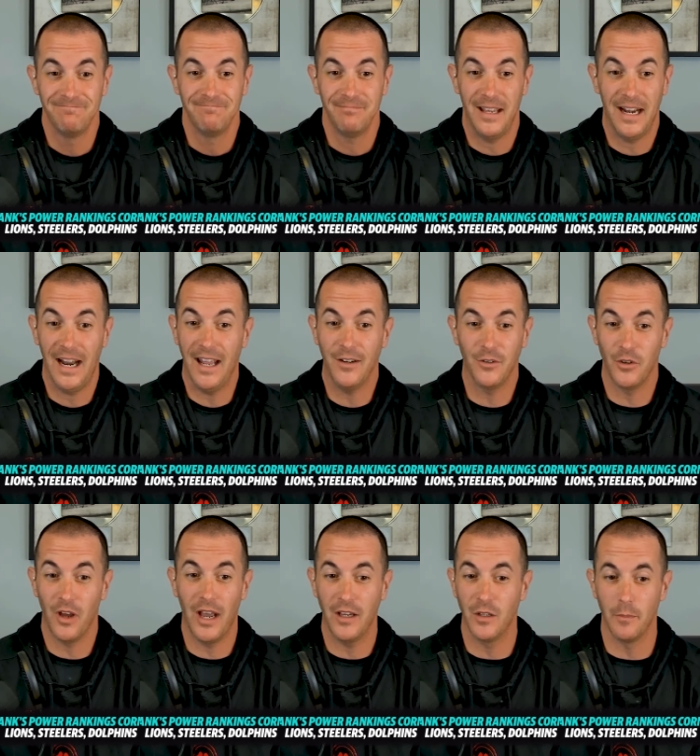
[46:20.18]
man, I don't know
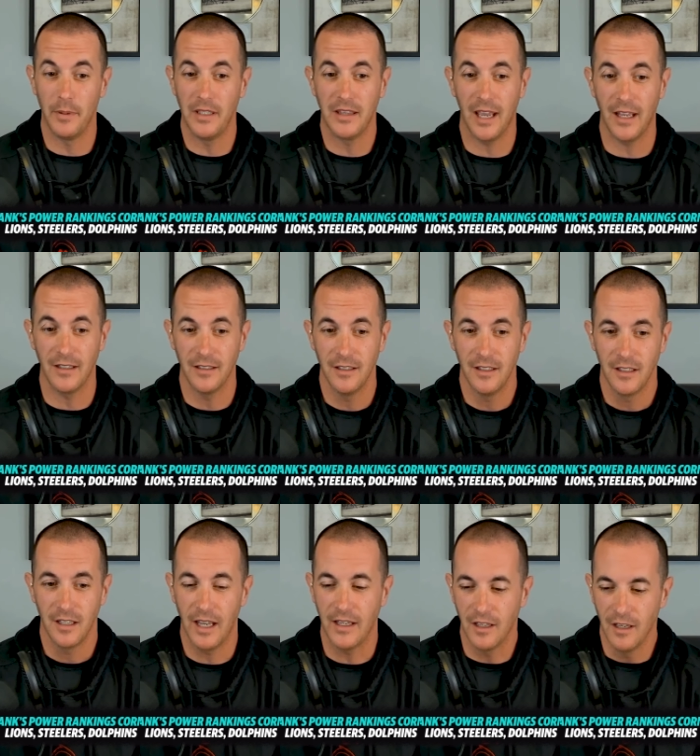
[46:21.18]
how you beat that.
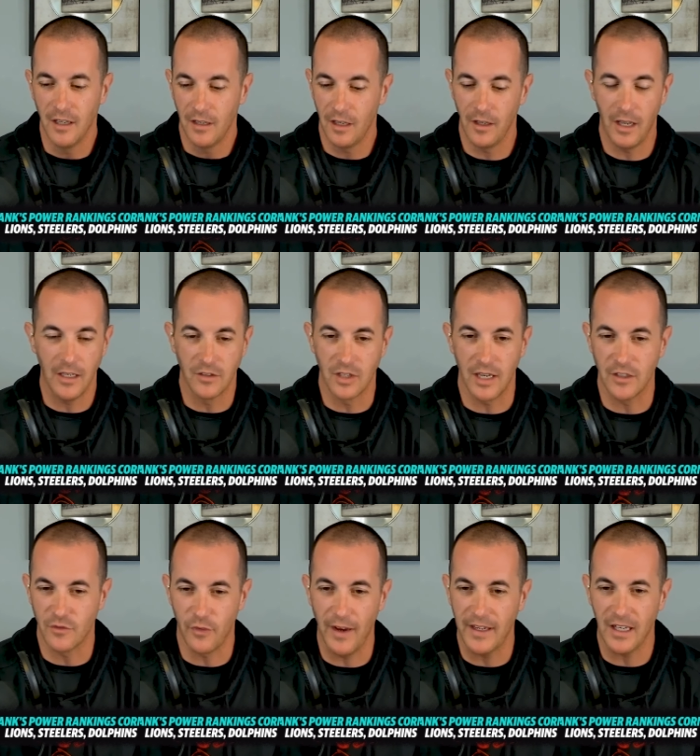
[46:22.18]
Like, as, as
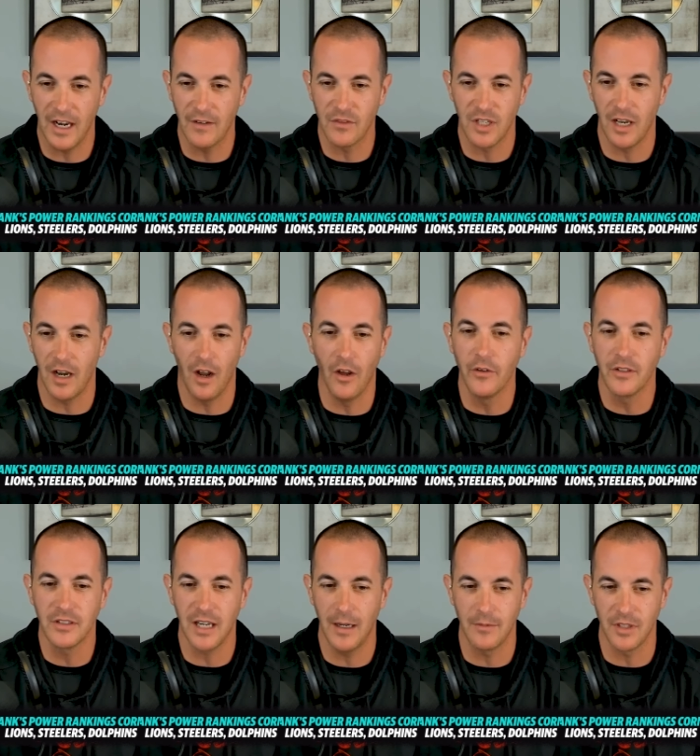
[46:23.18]
Frank and I have said a hundred
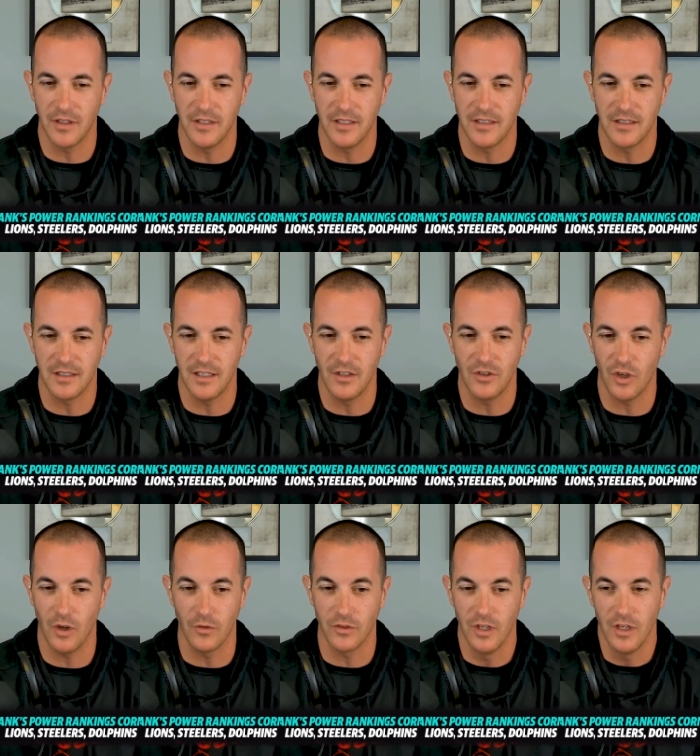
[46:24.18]
times on these, these
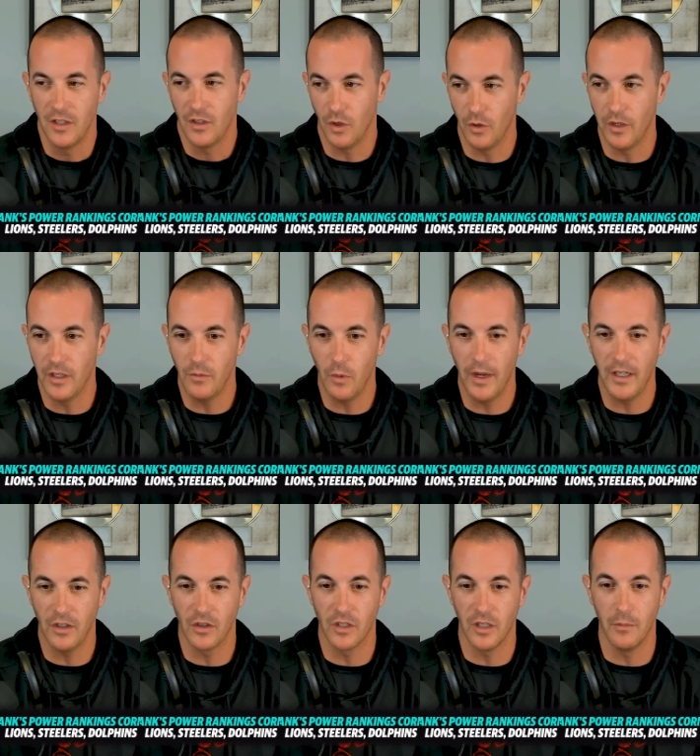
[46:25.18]
shows, the only way
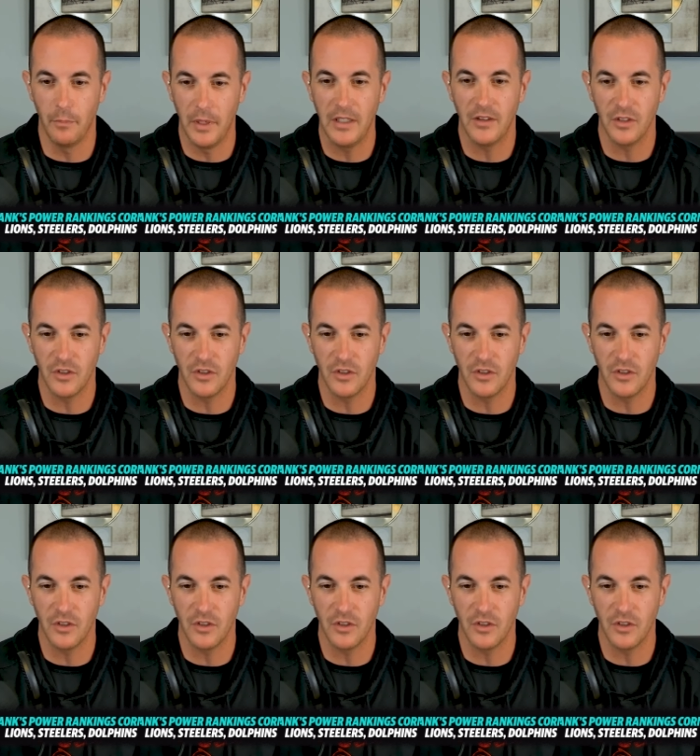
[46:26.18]
you're going to beat the